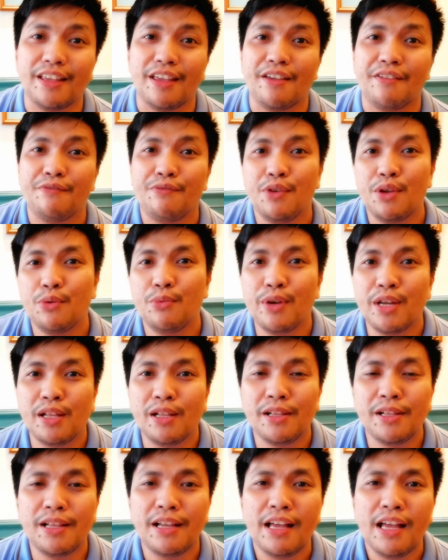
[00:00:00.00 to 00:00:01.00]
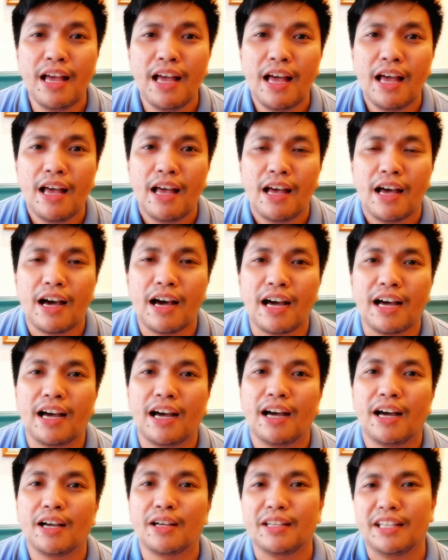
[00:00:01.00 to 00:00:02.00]
If we will
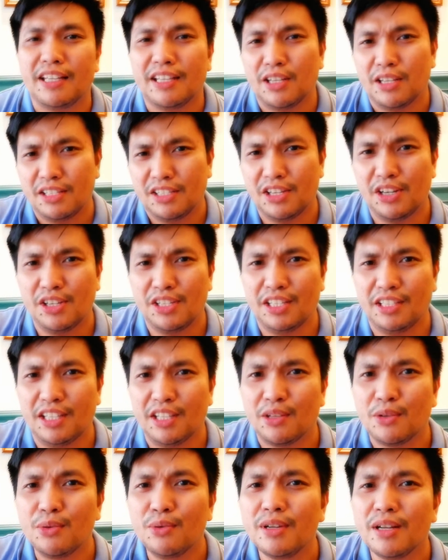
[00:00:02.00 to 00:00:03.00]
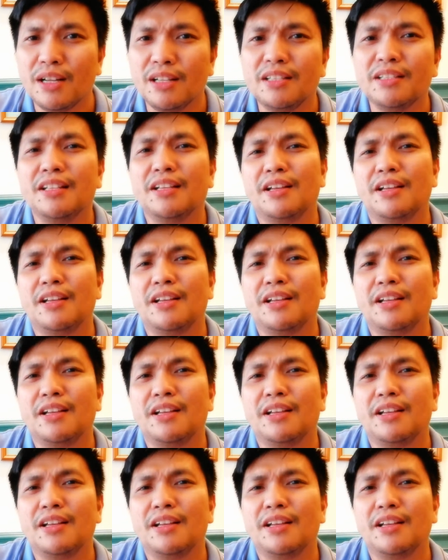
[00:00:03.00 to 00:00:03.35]
search it in Google,